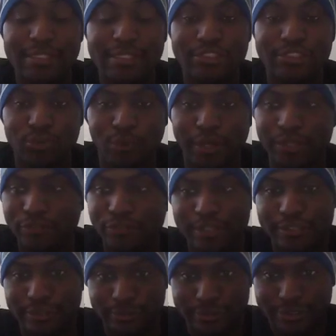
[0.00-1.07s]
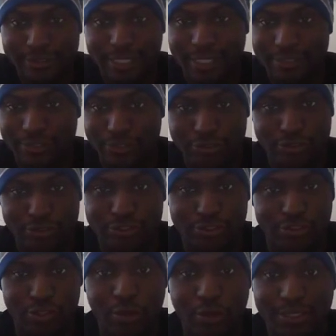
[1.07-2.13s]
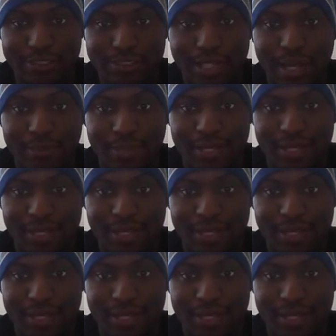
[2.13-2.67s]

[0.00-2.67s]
She's 23 years old. She's got so much time.